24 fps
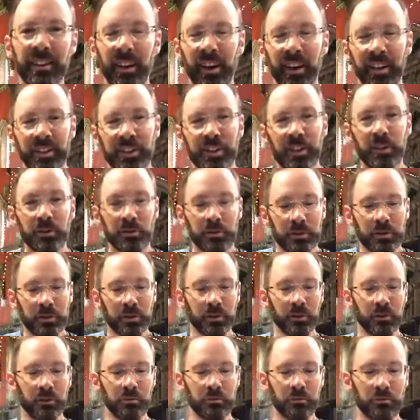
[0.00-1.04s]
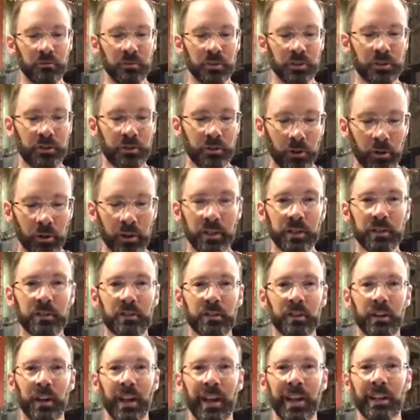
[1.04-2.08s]
I choose to
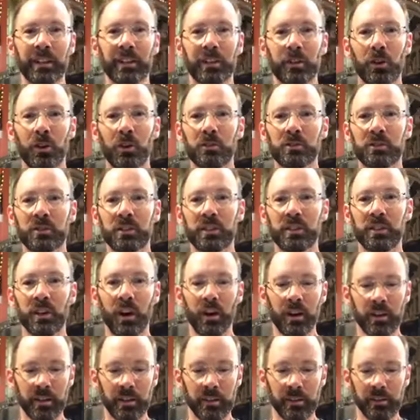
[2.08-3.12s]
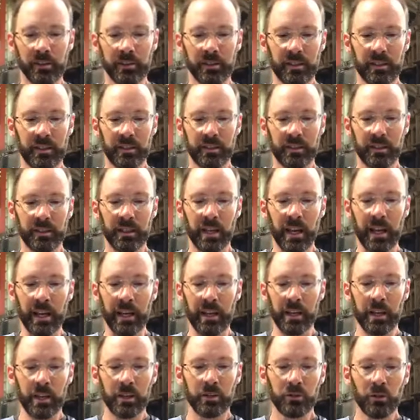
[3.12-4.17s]
rejoice in God's guidance
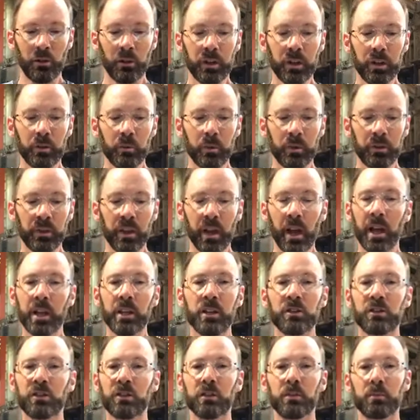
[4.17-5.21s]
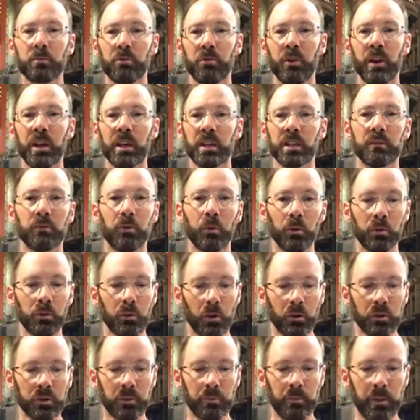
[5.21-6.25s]
today, joining with the ancient praise of all
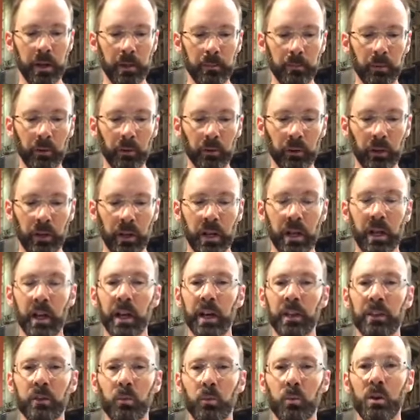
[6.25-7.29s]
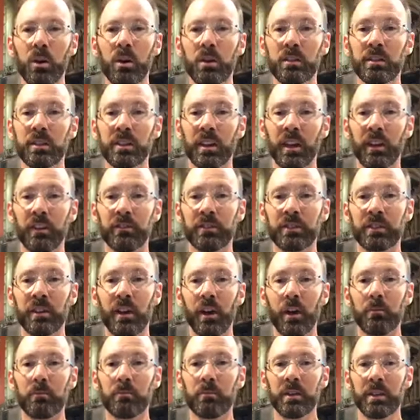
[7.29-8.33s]
God's people in the words of
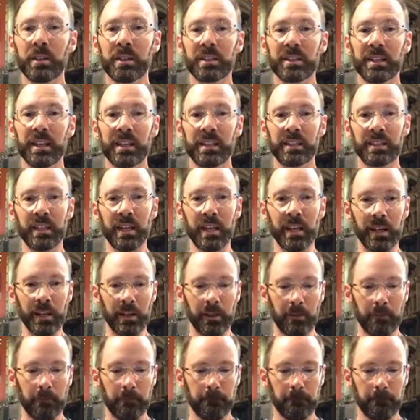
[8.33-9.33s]
Psalm 16.